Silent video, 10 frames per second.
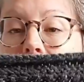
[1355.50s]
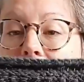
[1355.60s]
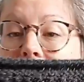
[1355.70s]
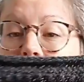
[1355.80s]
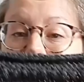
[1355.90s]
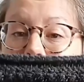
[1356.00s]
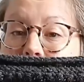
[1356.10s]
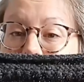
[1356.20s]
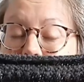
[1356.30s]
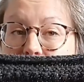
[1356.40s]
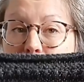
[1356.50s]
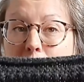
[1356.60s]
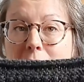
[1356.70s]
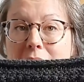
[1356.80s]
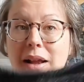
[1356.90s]
I can knit
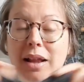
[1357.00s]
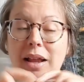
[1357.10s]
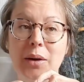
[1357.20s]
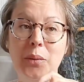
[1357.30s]
while